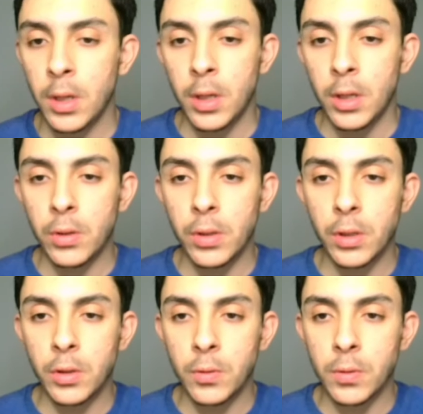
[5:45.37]
you can
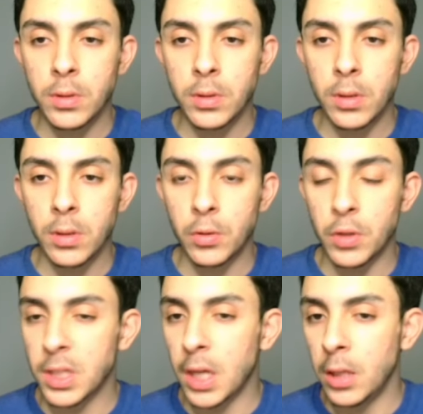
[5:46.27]
use to
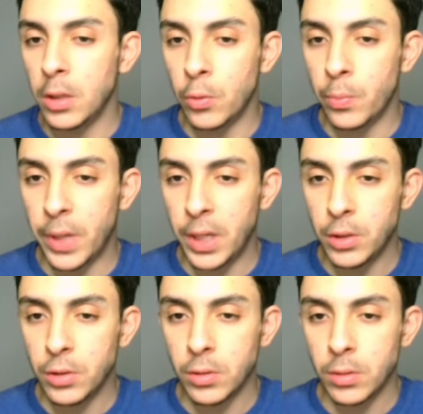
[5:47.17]
style your
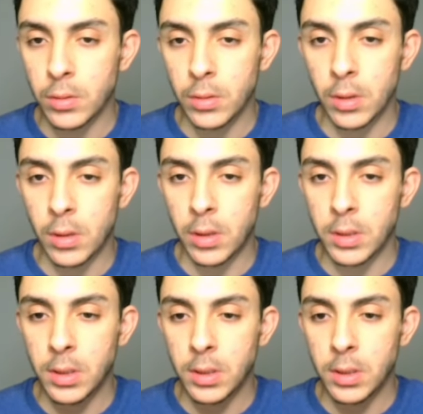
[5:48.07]
page. This